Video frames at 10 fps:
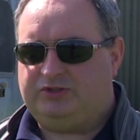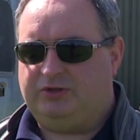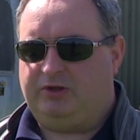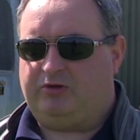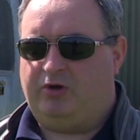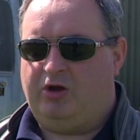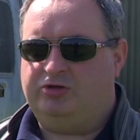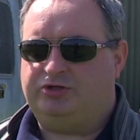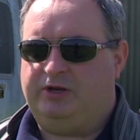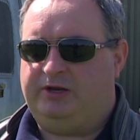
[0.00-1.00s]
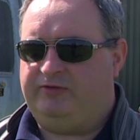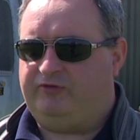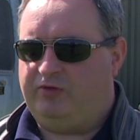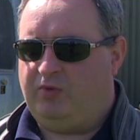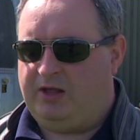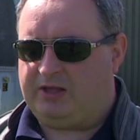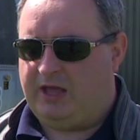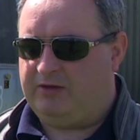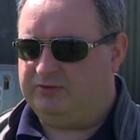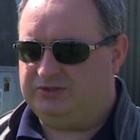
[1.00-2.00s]
So the ground training for the
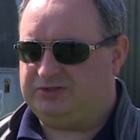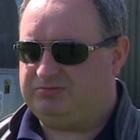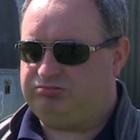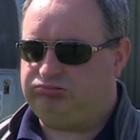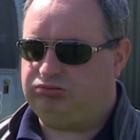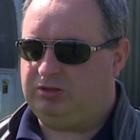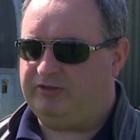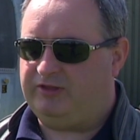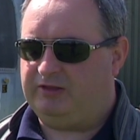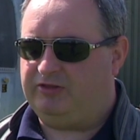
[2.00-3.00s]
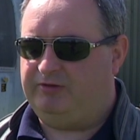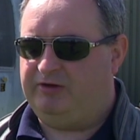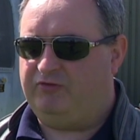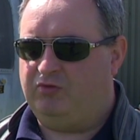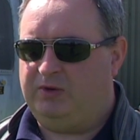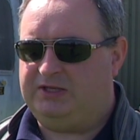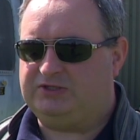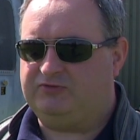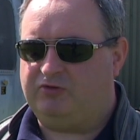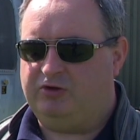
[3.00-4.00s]
Wildcat was, I think, three or four
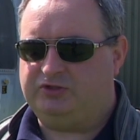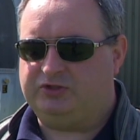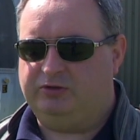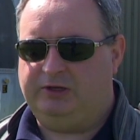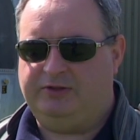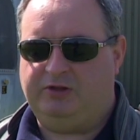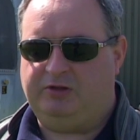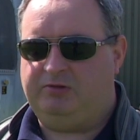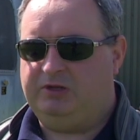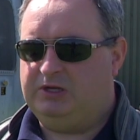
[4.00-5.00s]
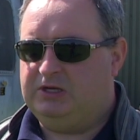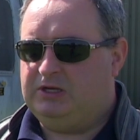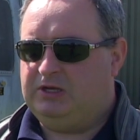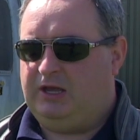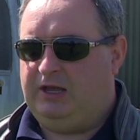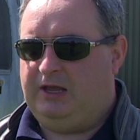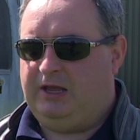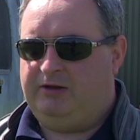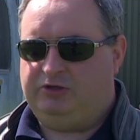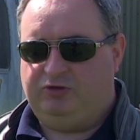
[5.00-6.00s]
weeks of ground school in the. Okay
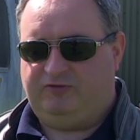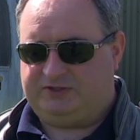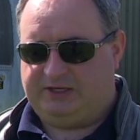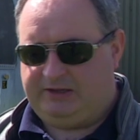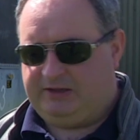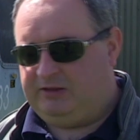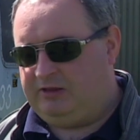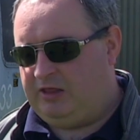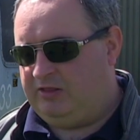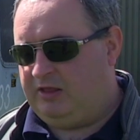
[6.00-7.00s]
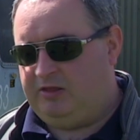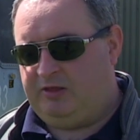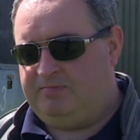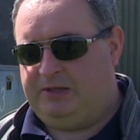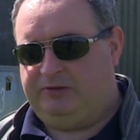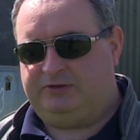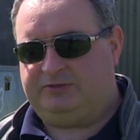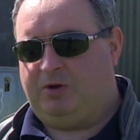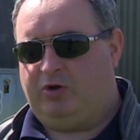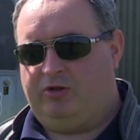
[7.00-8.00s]
and uh, a new facility that, that, they built as
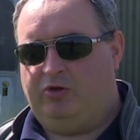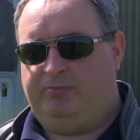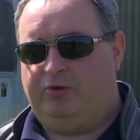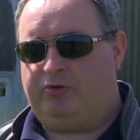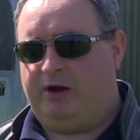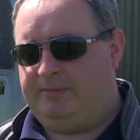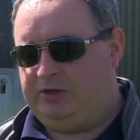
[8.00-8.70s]
part of the whole program at